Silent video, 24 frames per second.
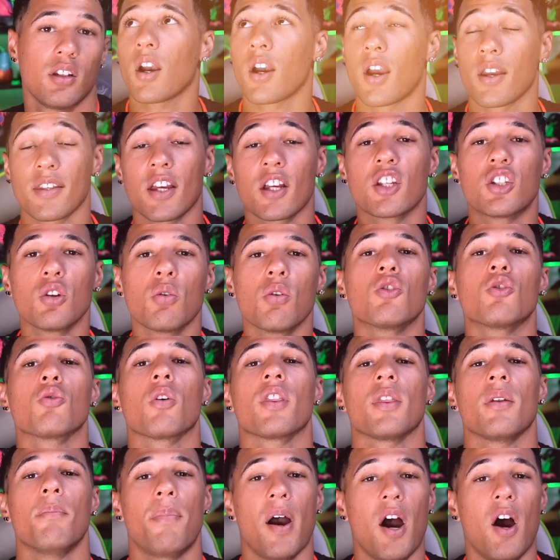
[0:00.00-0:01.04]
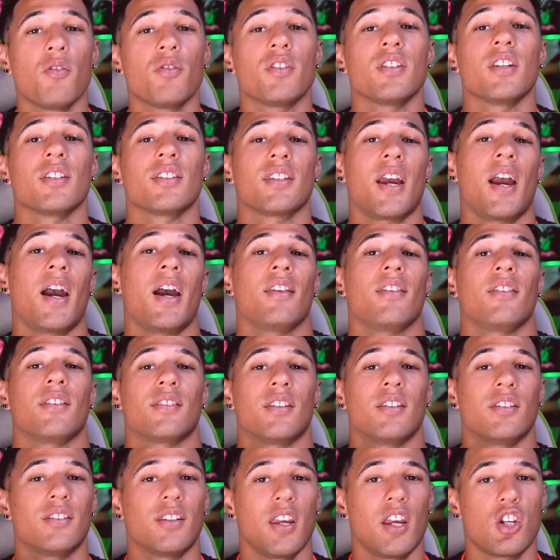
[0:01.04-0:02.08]
because I do enjoy the bounciness and the
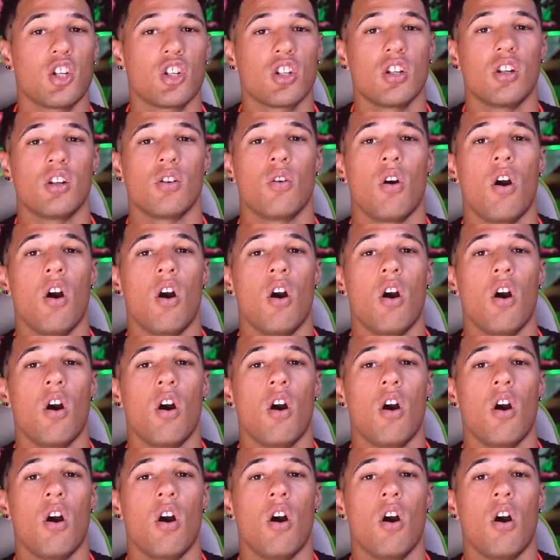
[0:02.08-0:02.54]
sensation